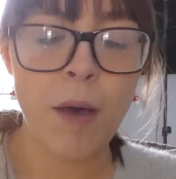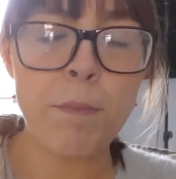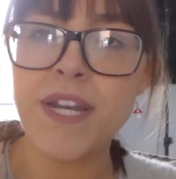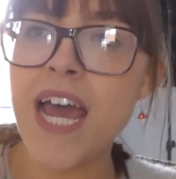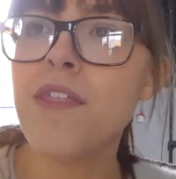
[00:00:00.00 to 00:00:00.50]

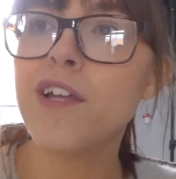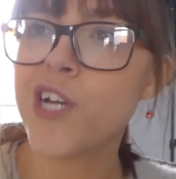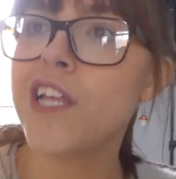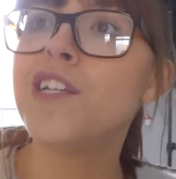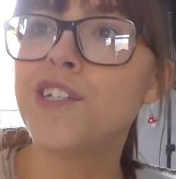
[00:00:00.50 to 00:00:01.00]
But now that the
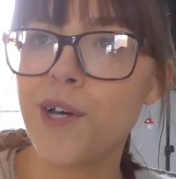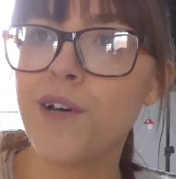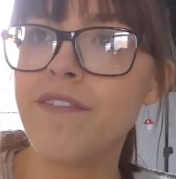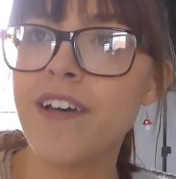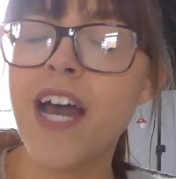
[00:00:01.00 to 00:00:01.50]
challenge is
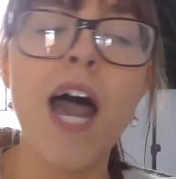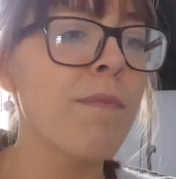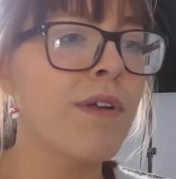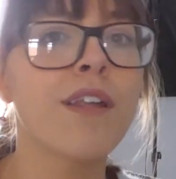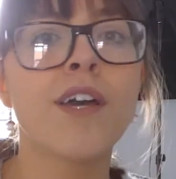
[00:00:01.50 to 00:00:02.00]
over,
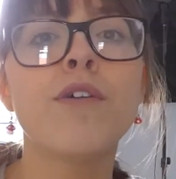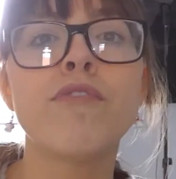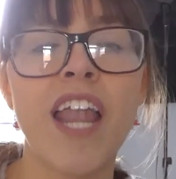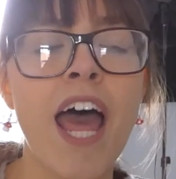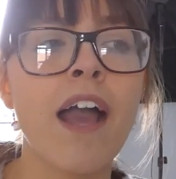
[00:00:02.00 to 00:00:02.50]
I'm gonna go
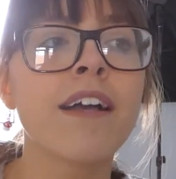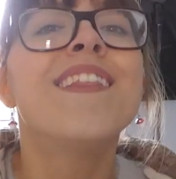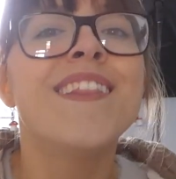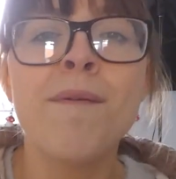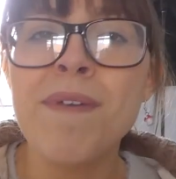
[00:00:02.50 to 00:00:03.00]
relax.
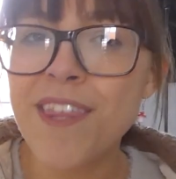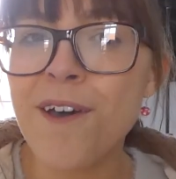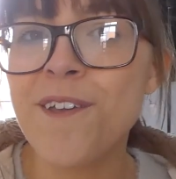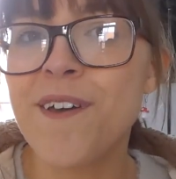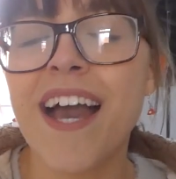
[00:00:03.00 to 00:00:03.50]
Let me
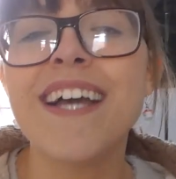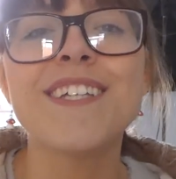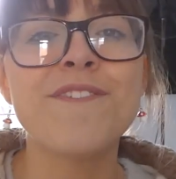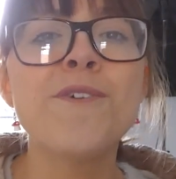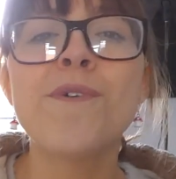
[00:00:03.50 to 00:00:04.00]
know, you guys,
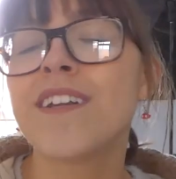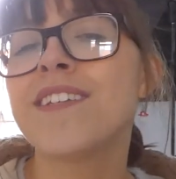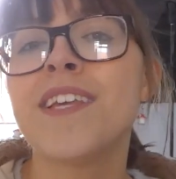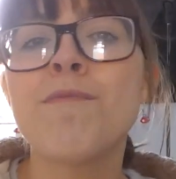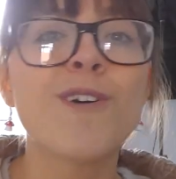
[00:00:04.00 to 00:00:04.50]
if you want
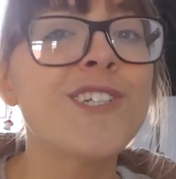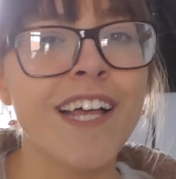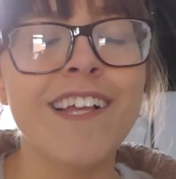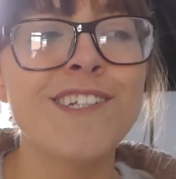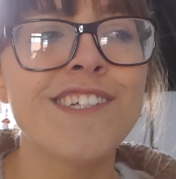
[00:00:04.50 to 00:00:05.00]
to see more
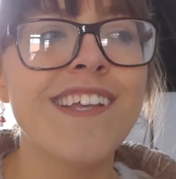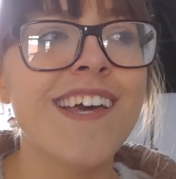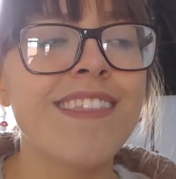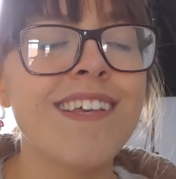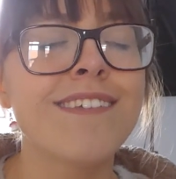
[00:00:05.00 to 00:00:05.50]
challenges
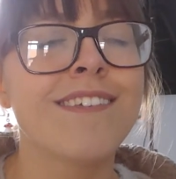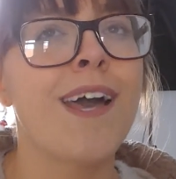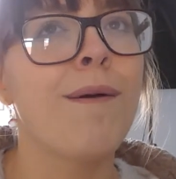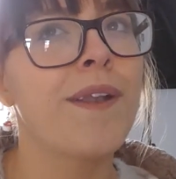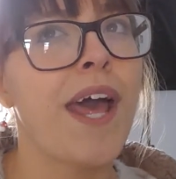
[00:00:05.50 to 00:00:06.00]
like this, because
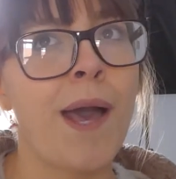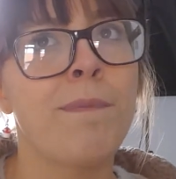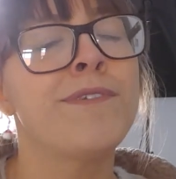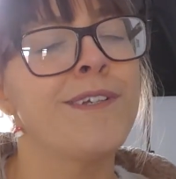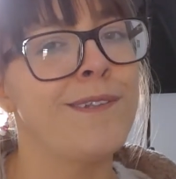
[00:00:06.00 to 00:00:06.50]
I would
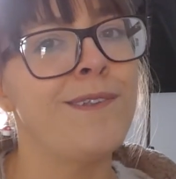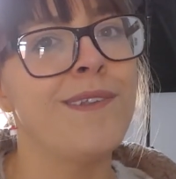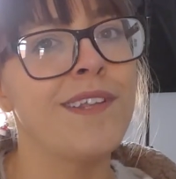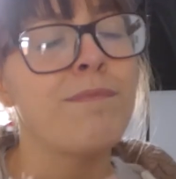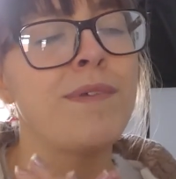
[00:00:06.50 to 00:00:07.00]

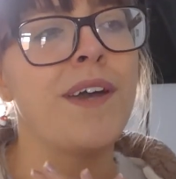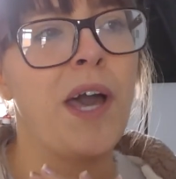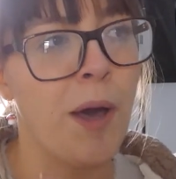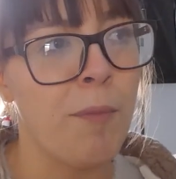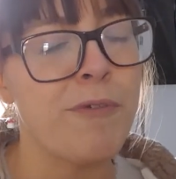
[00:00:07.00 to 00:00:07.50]
absolutely be
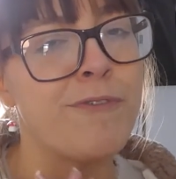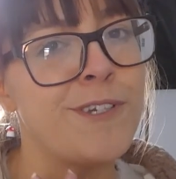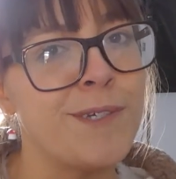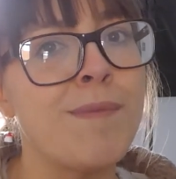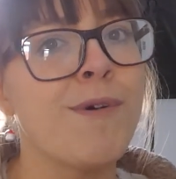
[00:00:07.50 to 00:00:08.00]
up
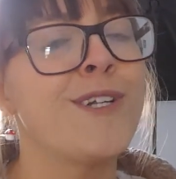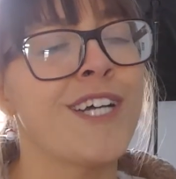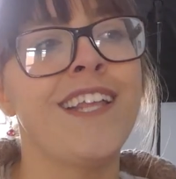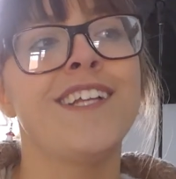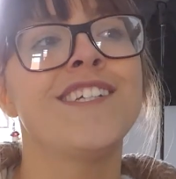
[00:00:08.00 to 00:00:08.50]
for doing more
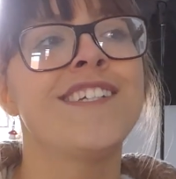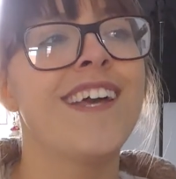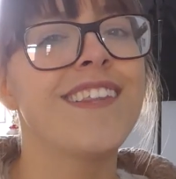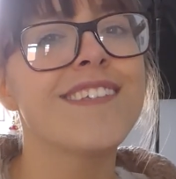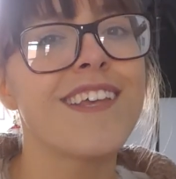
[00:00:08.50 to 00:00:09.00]
challenges
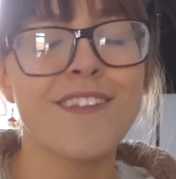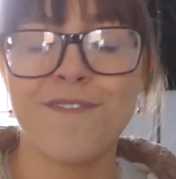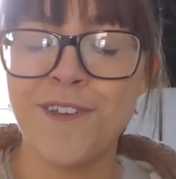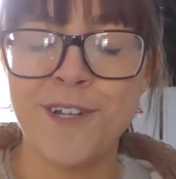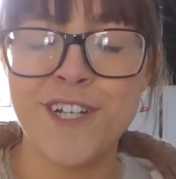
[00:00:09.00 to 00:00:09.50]
like this in the
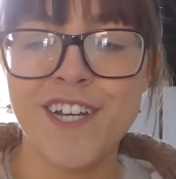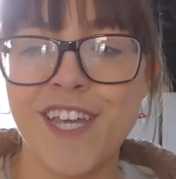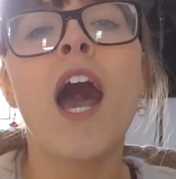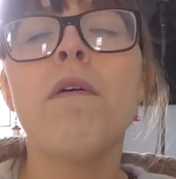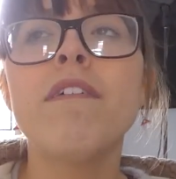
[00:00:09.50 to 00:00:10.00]
future.
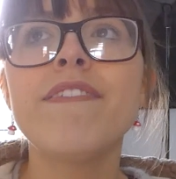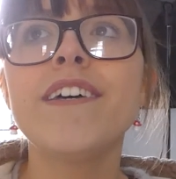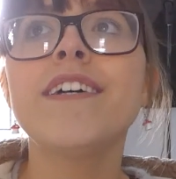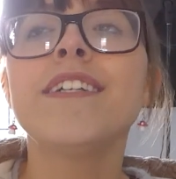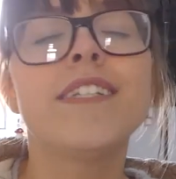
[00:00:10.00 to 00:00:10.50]

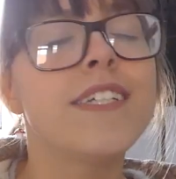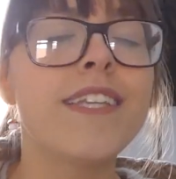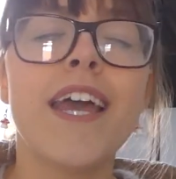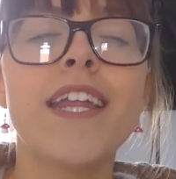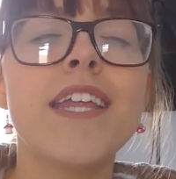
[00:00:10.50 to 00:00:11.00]
However,
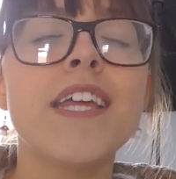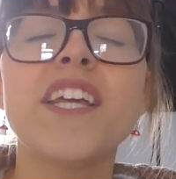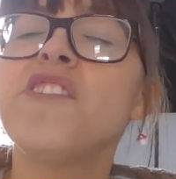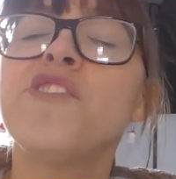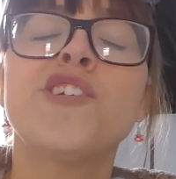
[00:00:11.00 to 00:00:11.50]
designing
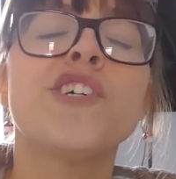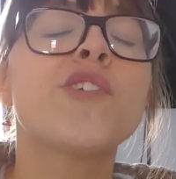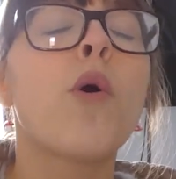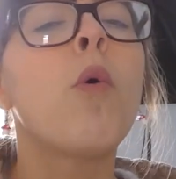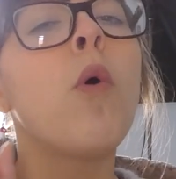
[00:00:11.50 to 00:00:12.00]
is
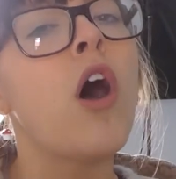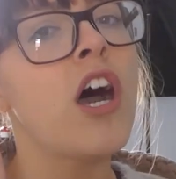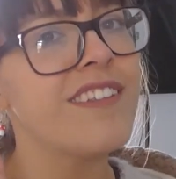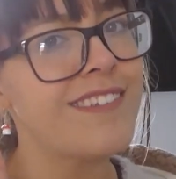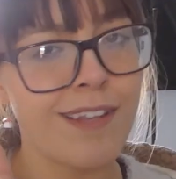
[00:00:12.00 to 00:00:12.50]
just
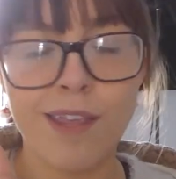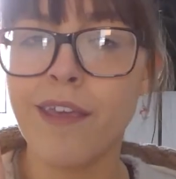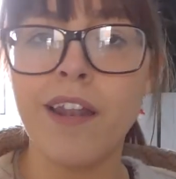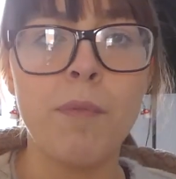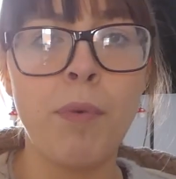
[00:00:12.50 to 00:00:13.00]
one
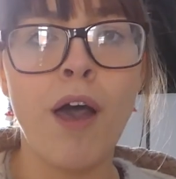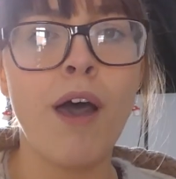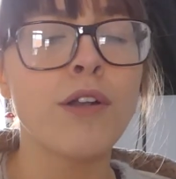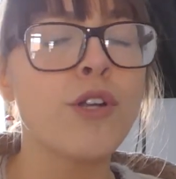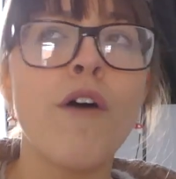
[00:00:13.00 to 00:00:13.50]
singular
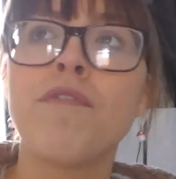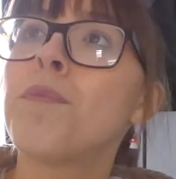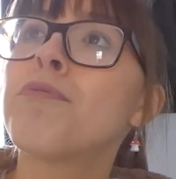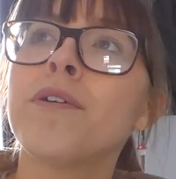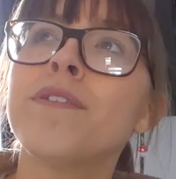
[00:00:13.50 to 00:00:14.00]
part of
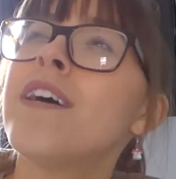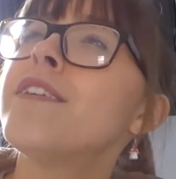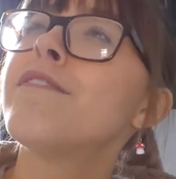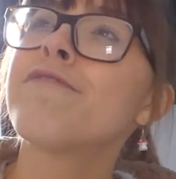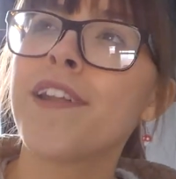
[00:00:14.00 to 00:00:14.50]
the
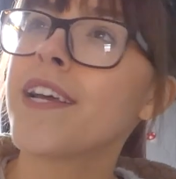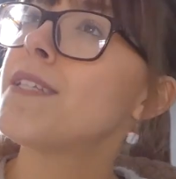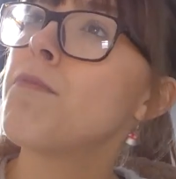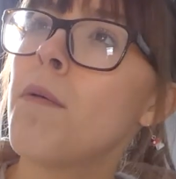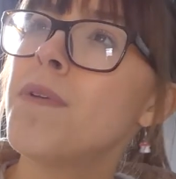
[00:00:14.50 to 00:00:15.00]
process of running a
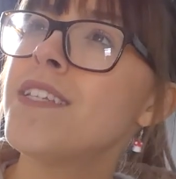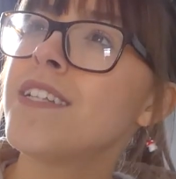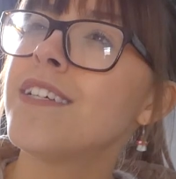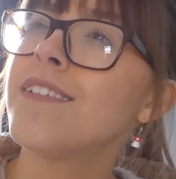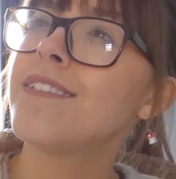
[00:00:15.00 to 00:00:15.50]
small
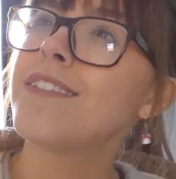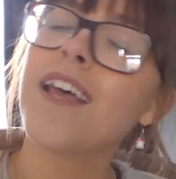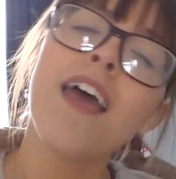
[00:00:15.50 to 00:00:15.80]
business.